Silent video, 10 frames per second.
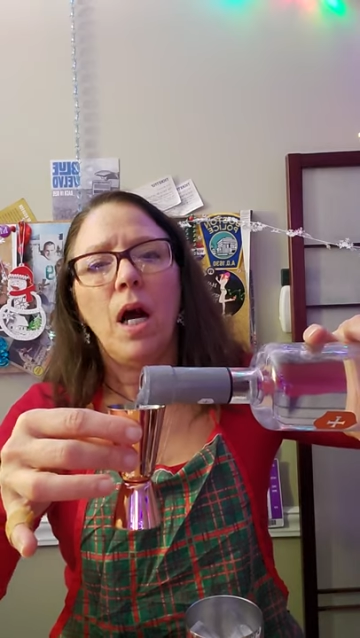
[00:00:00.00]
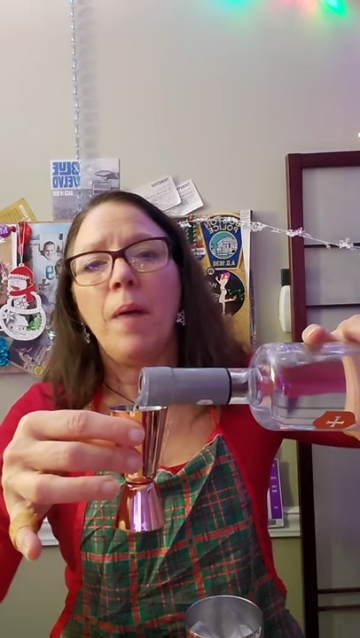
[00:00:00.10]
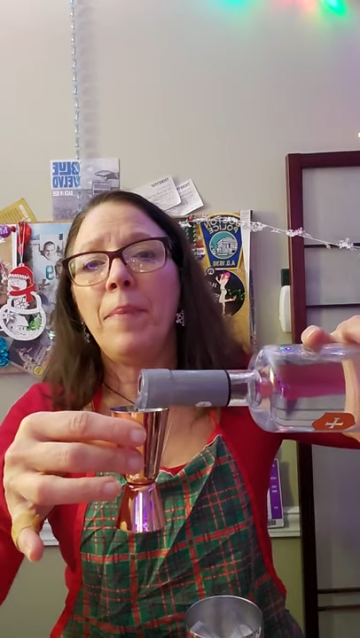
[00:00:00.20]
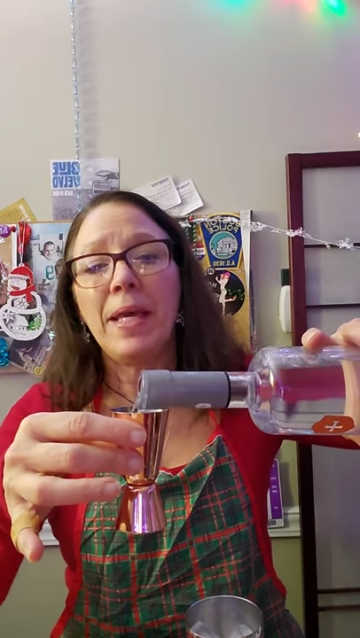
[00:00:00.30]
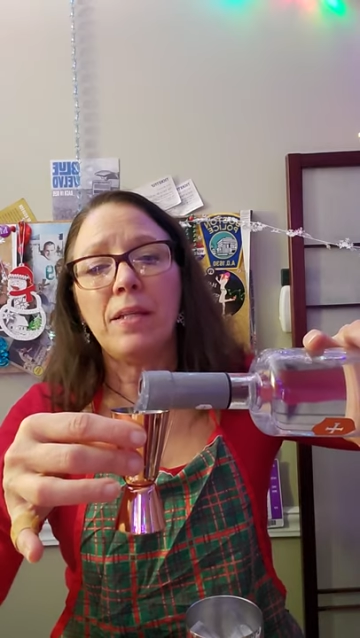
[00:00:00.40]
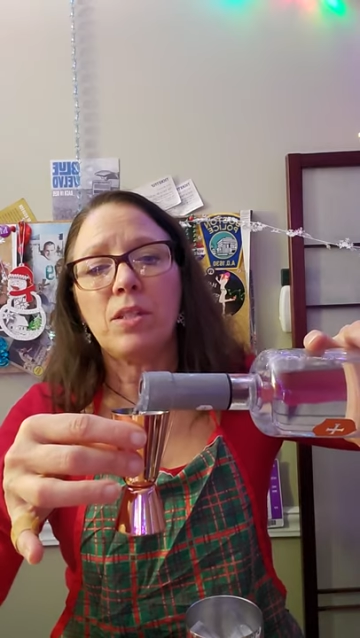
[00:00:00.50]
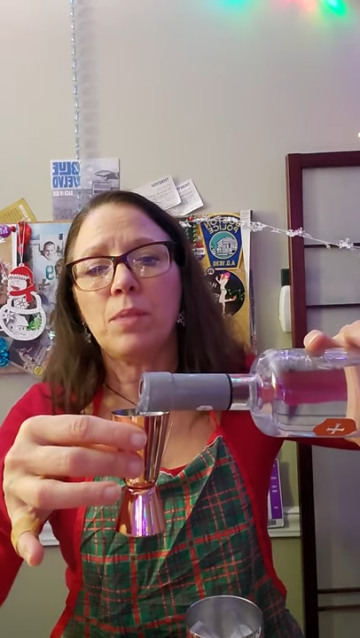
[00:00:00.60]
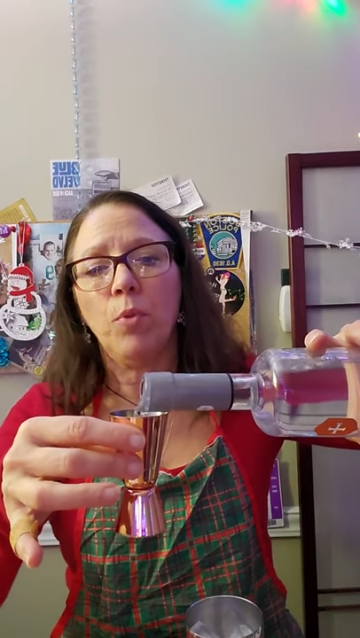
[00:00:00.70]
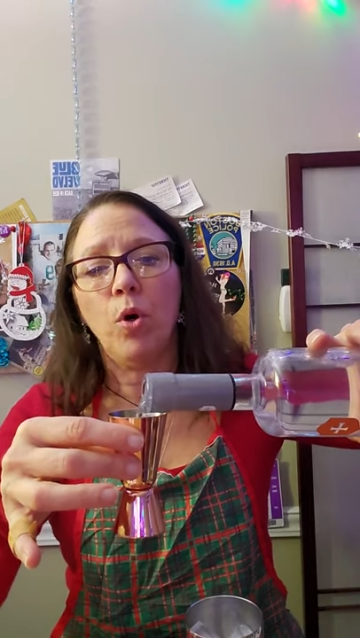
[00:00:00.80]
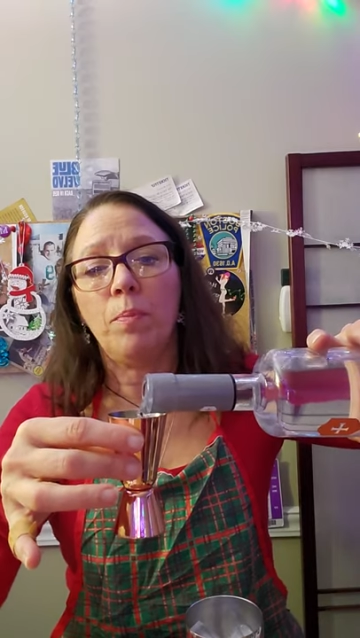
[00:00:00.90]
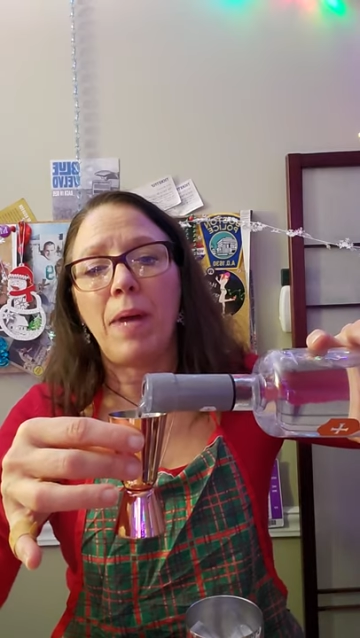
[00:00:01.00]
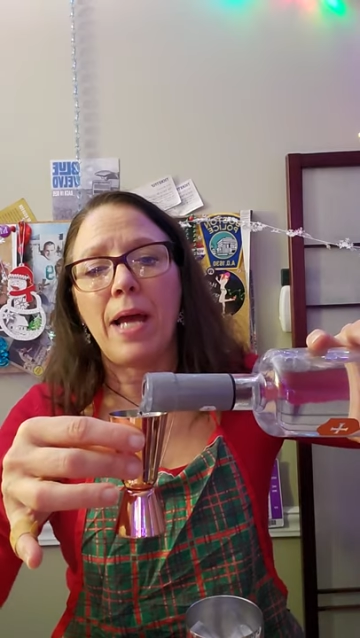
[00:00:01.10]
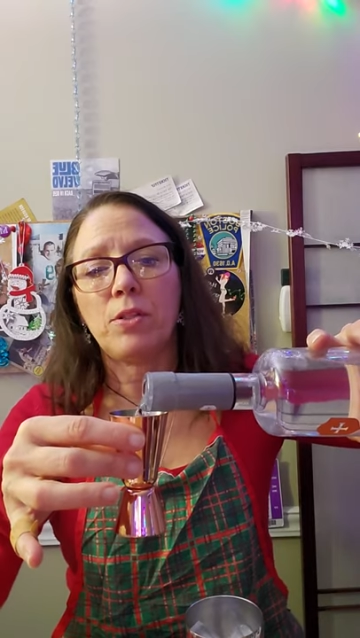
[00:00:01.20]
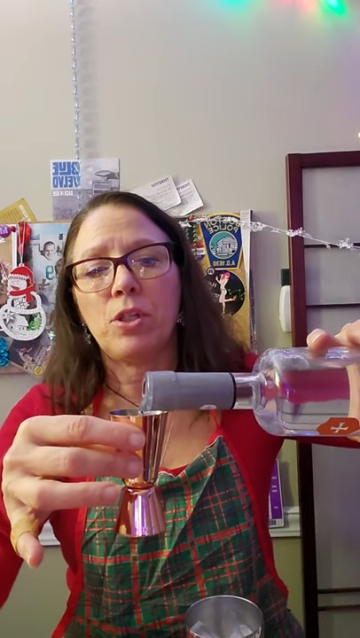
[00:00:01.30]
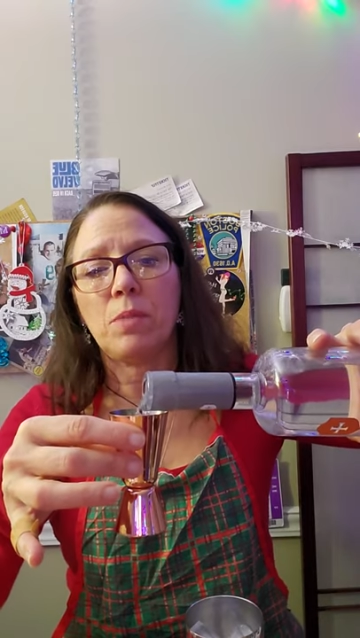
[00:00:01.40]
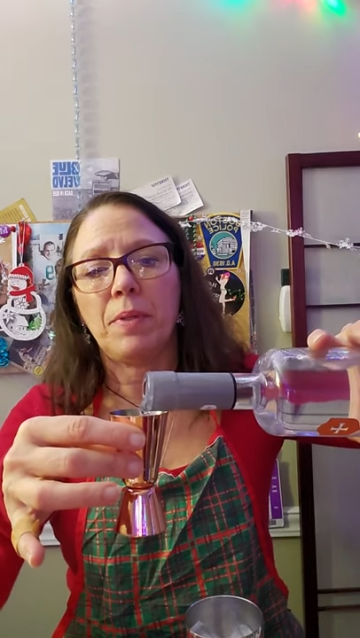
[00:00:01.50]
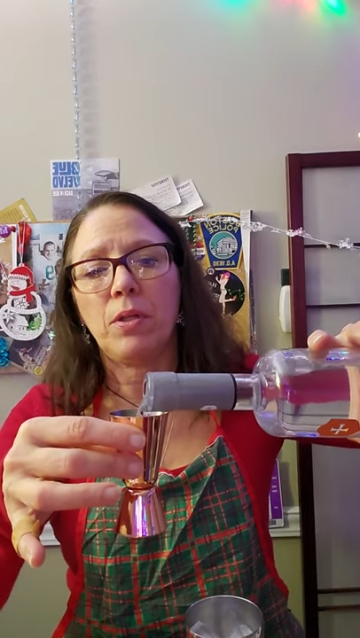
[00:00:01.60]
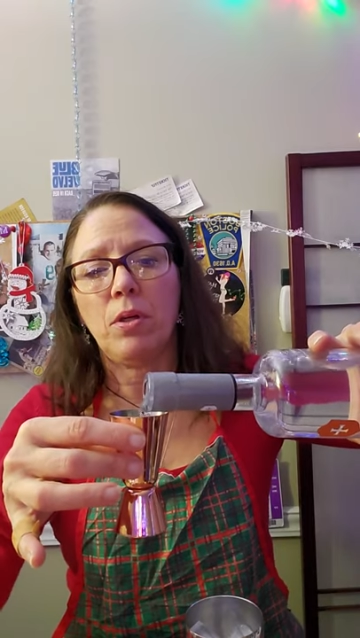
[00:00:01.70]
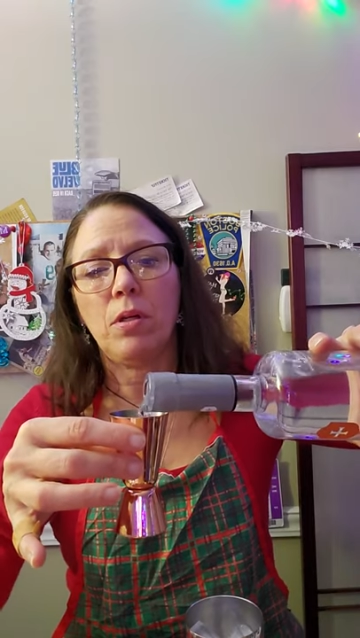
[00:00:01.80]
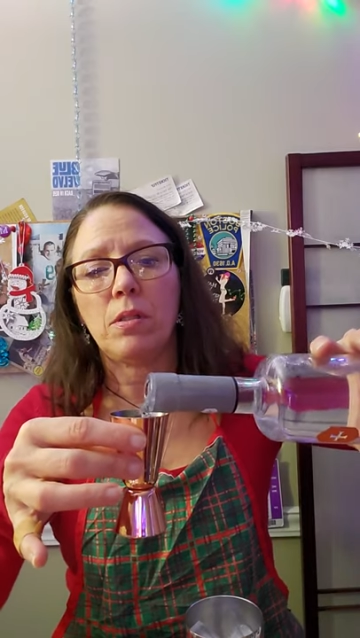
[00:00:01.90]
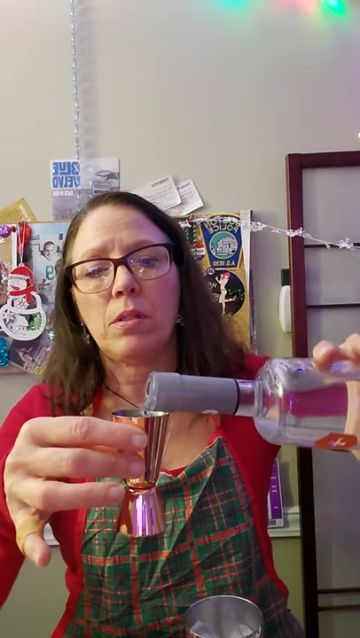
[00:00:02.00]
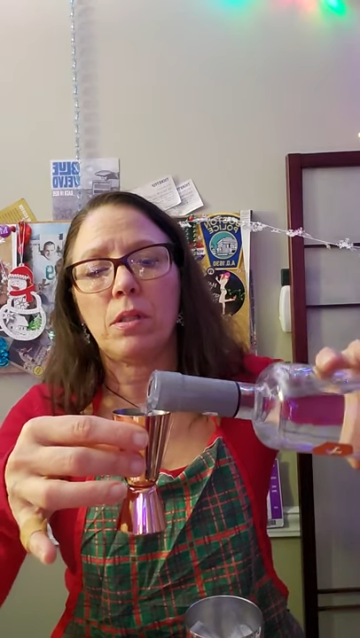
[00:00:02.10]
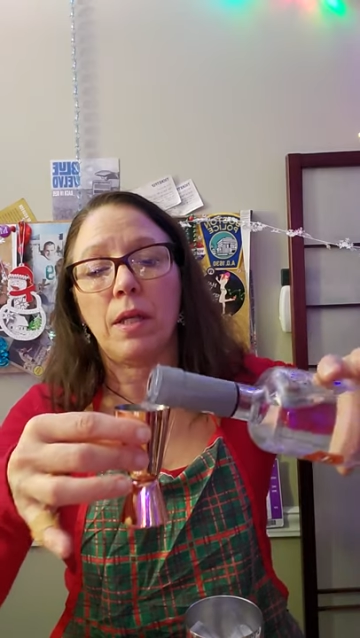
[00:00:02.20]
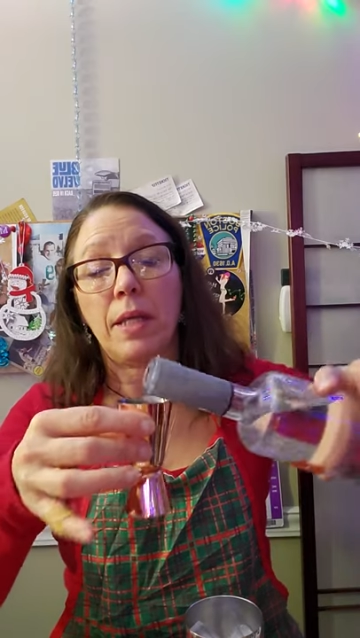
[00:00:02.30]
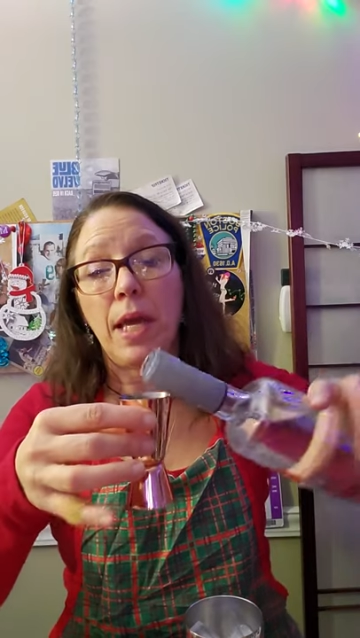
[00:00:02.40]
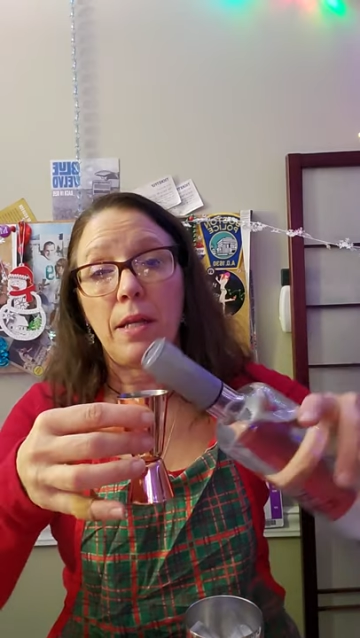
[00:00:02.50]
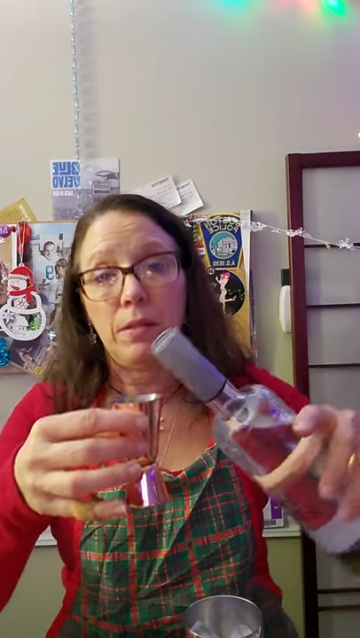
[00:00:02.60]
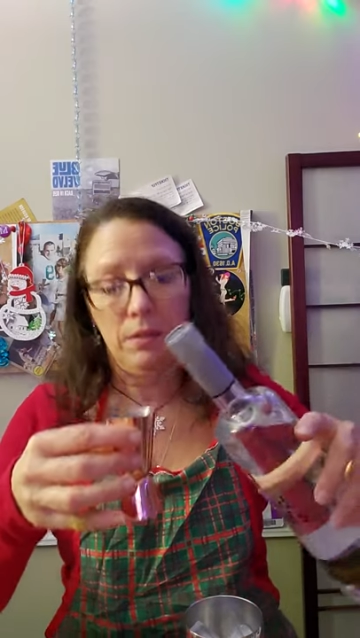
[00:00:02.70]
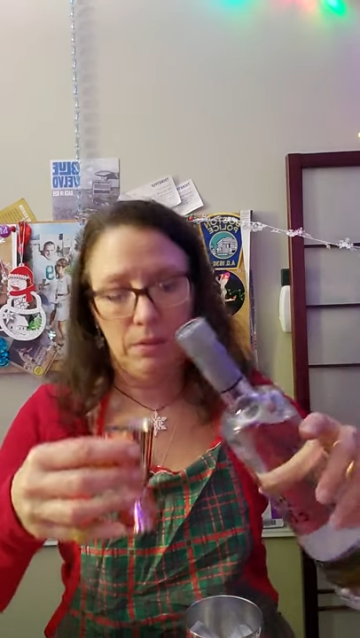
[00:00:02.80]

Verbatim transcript: I'm making small batches because, again,